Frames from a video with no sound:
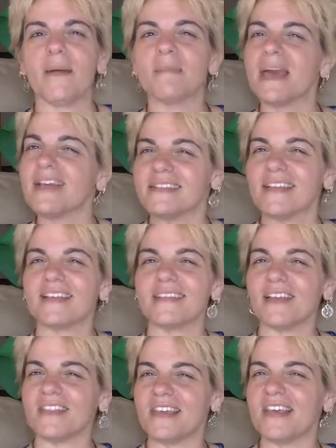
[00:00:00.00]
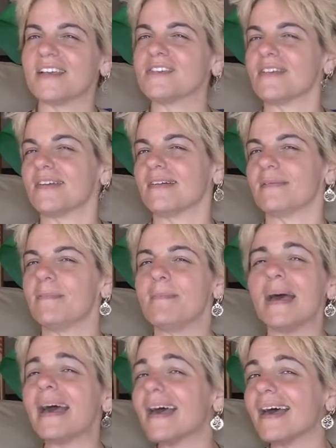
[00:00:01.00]
I'm guessing that things are
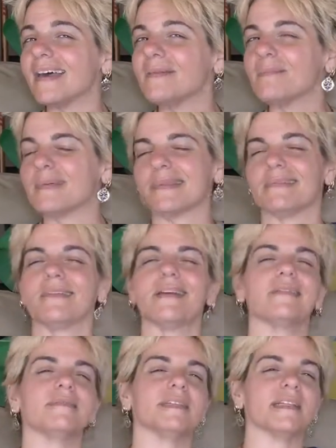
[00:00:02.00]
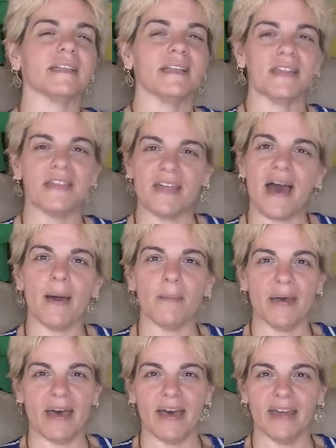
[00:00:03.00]
bad, but they're not really that
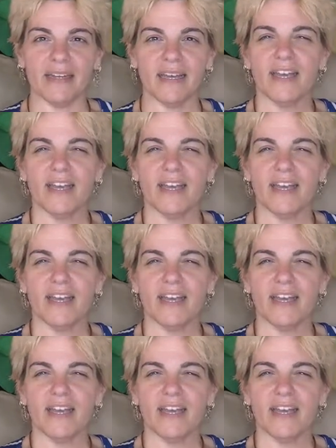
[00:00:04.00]
bad.